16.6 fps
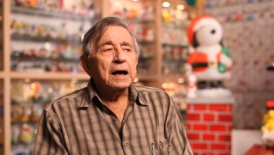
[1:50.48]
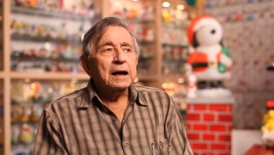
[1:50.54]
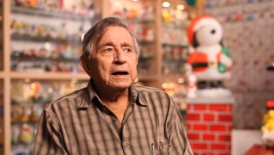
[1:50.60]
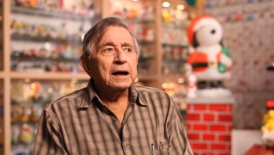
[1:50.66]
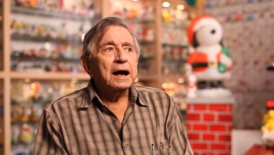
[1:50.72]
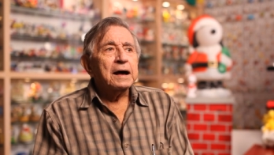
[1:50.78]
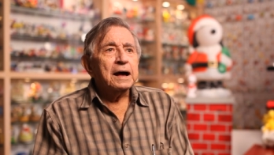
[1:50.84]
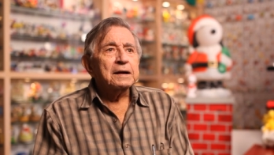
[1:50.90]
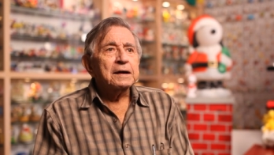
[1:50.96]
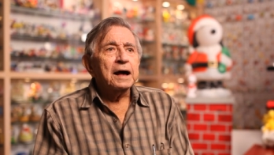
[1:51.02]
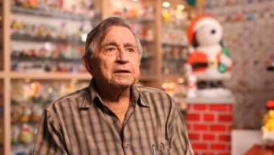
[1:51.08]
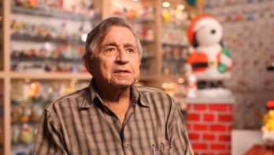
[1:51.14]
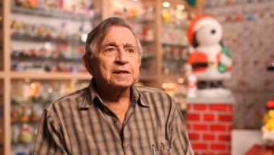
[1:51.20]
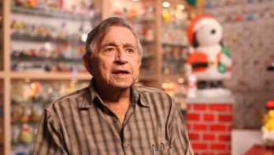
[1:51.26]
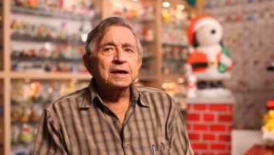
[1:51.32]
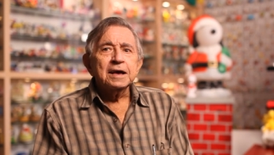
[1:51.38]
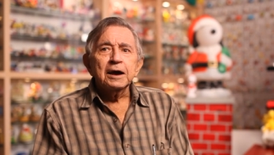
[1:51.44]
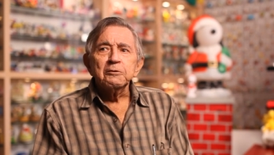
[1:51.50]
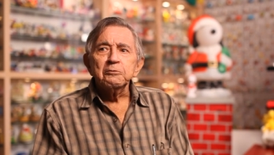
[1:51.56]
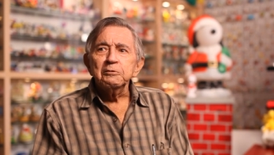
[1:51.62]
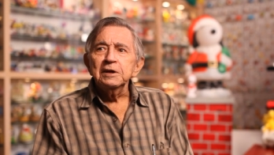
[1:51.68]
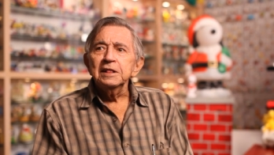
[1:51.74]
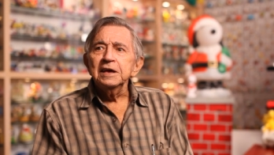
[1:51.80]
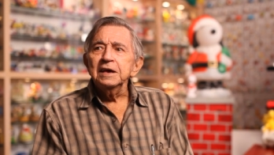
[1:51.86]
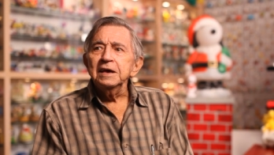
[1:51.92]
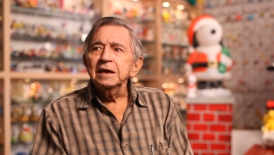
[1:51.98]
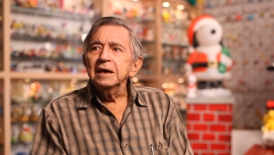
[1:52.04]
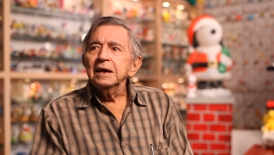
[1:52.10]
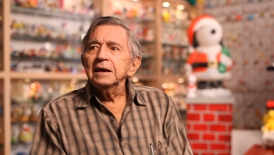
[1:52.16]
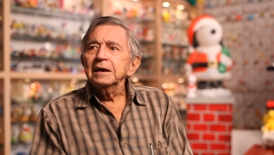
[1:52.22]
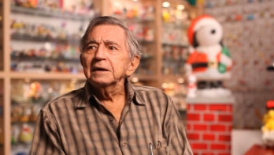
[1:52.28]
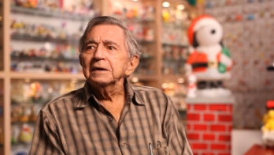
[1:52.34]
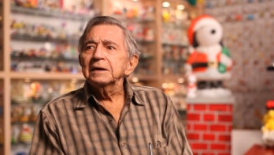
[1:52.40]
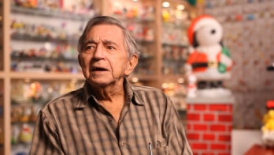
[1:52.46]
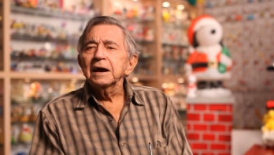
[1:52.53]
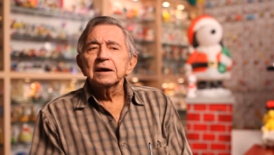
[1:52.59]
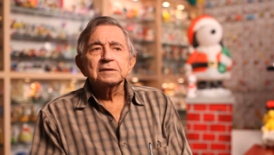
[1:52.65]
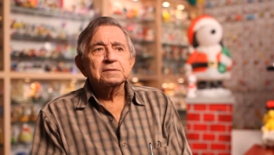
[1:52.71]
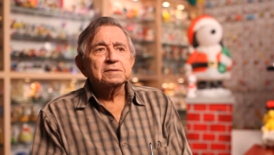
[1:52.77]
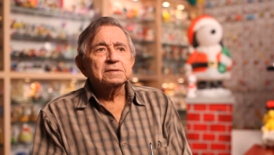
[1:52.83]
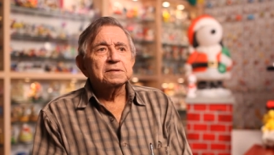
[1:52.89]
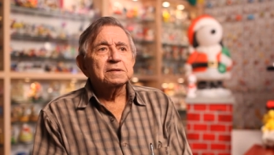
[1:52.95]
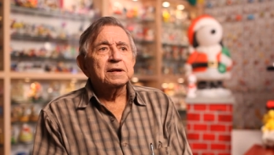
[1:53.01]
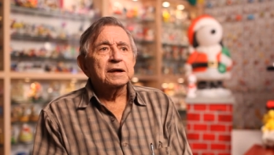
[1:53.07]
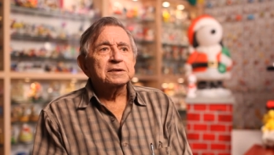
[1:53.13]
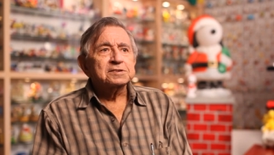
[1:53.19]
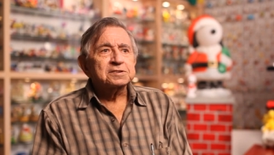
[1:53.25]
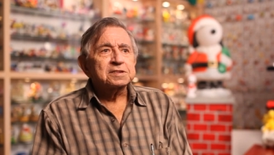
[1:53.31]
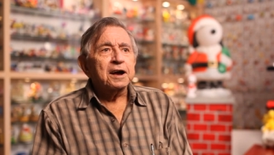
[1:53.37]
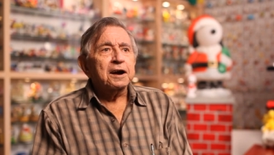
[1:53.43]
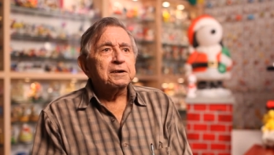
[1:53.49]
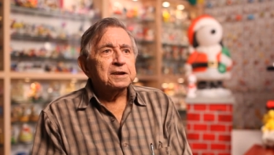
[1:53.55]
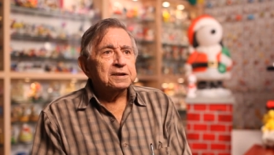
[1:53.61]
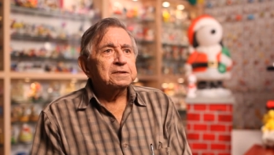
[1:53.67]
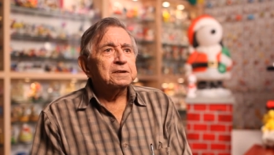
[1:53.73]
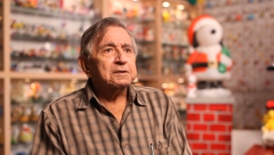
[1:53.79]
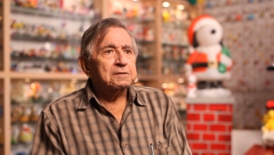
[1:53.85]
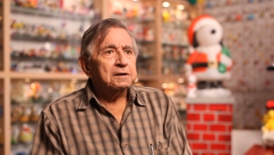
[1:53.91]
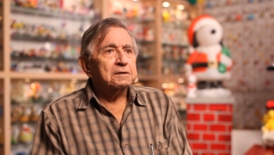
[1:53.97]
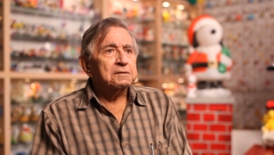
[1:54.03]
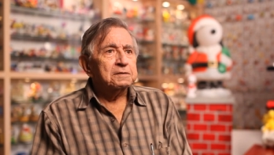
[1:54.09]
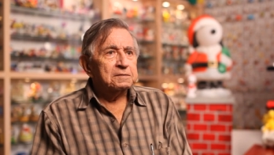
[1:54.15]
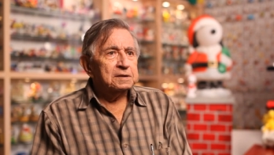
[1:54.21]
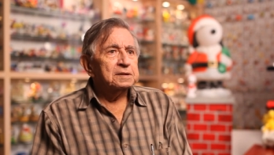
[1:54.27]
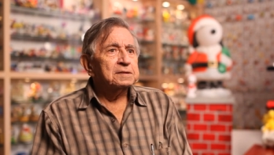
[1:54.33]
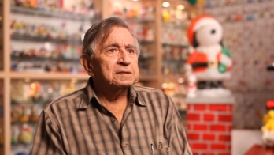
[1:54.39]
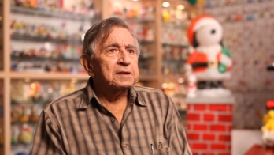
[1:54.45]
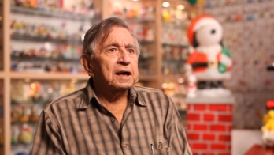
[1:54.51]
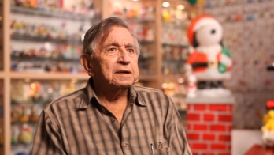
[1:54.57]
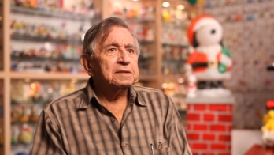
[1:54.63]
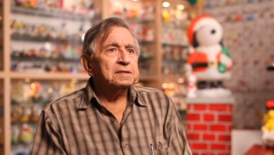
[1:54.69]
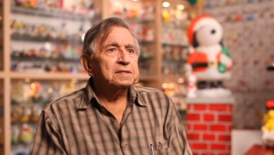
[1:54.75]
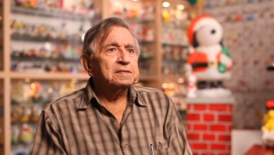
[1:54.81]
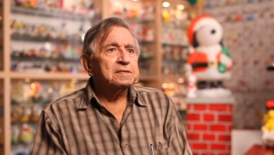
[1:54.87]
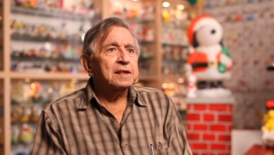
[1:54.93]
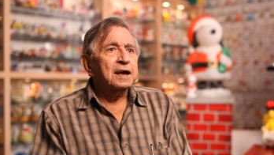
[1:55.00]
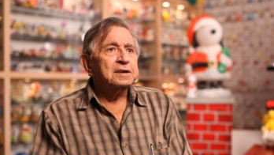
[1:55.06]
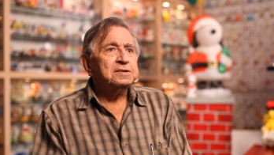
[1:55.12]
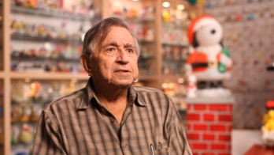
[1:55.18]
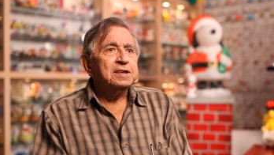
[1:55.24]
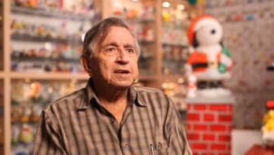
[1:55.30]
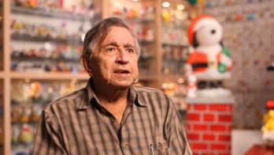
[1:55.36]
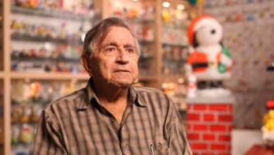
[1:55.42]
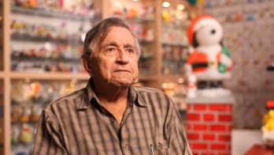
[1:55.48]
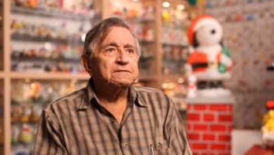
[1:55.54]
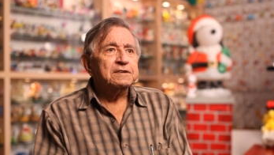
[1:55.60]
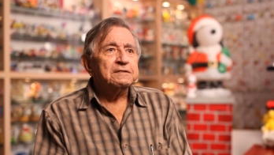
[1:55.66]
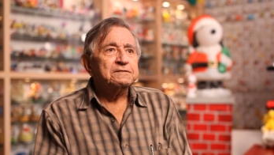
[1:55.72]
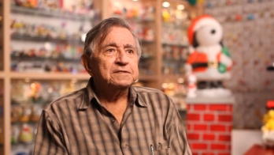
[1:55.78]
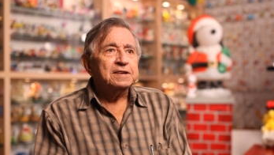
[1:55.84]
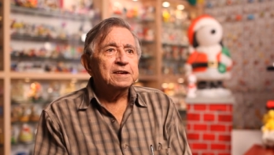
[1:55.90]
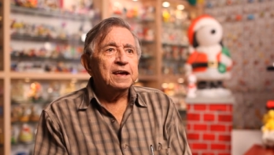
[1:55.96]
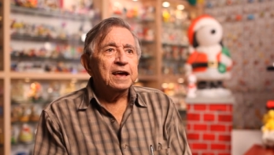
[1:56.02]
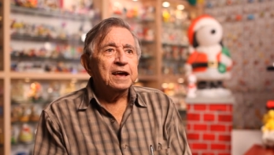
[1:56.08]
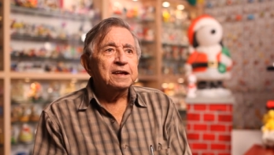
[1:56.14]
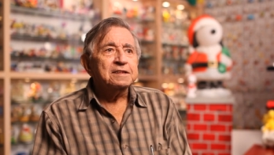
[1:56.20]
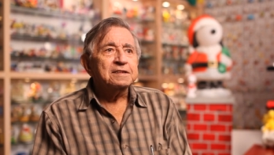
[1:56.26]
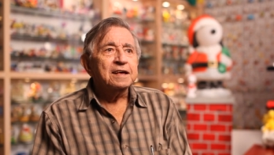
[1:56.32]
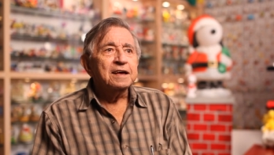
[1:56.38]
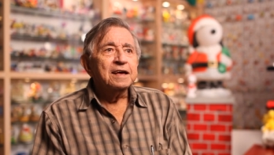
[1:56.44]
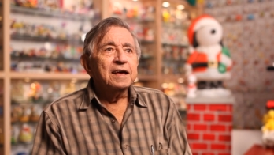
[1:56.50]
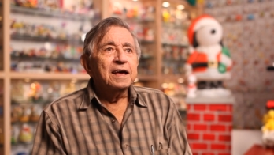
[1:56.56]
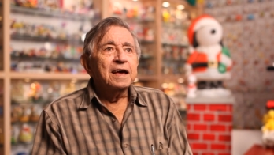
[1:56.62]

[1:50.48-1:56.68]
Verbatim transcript: I, I think I really got got started uh, in nine, 1958,